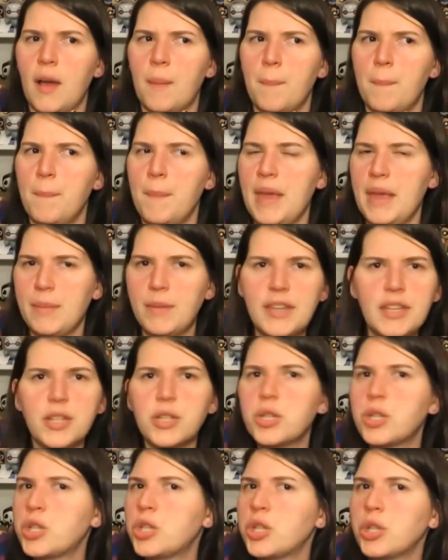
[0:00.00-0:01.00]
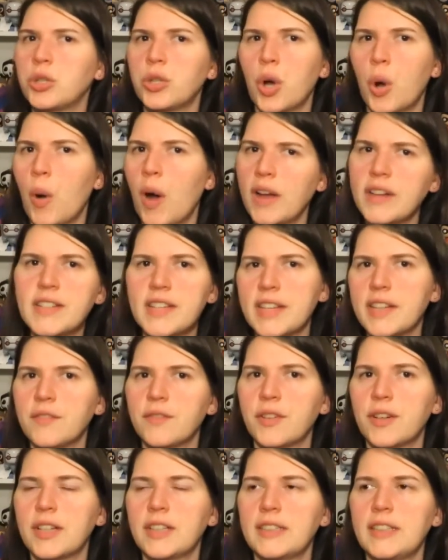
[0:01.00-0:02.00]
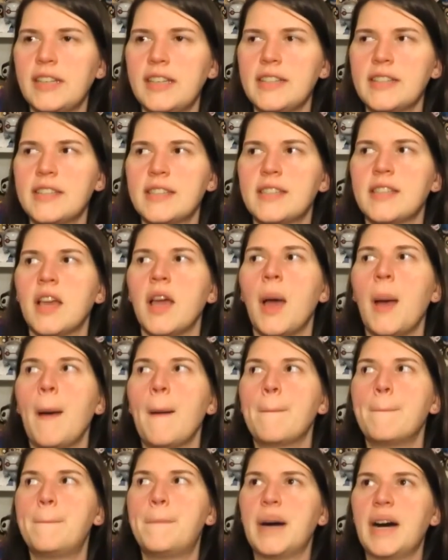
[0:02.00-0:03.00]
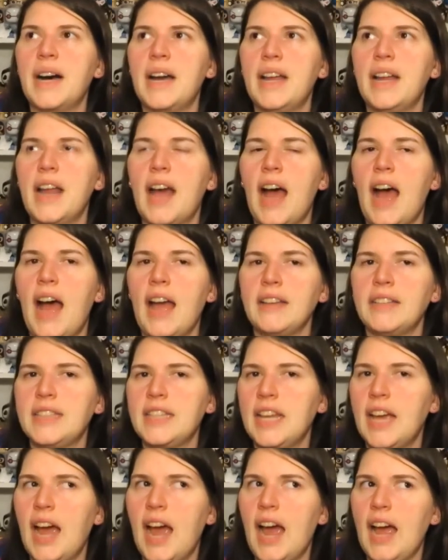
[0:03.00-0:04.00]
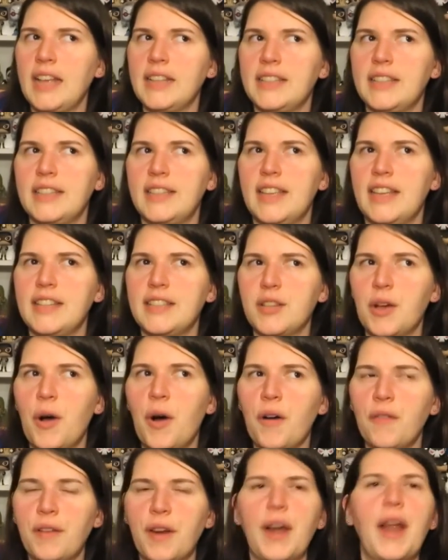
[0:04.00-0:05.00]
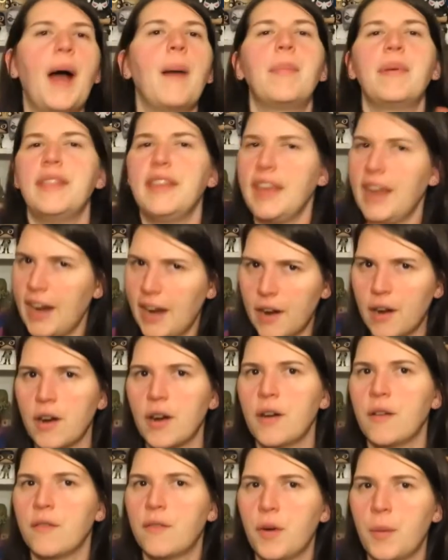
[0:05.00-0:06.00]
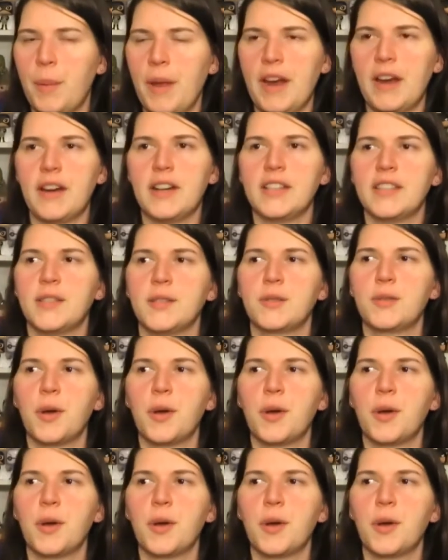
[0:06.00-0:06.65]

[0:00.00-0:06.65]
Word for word: Maybe she'll go hunting for Elise, but I, I it's all very up in the air for Paris.